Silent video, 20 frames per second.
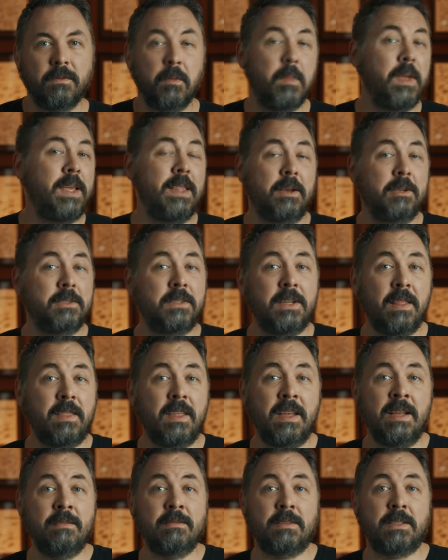For me, there's
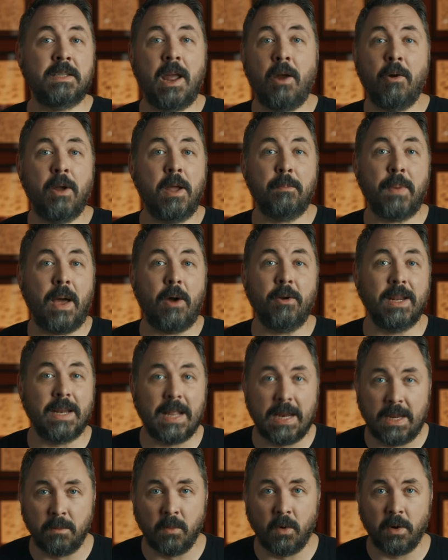nothing scary about it
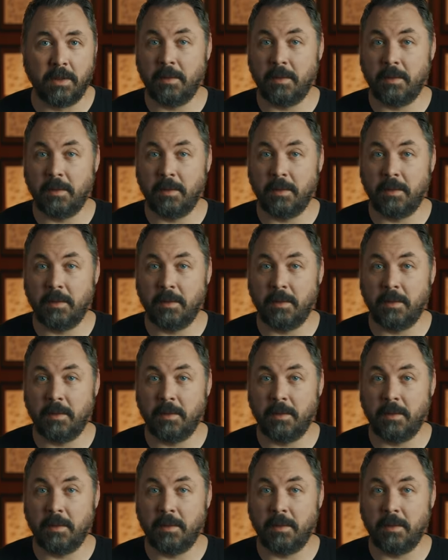anymore.